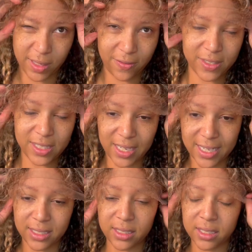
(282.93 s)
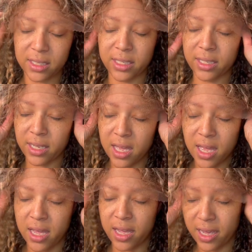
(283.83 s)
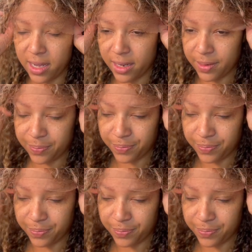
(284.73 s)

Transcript: if it's nice and snug, and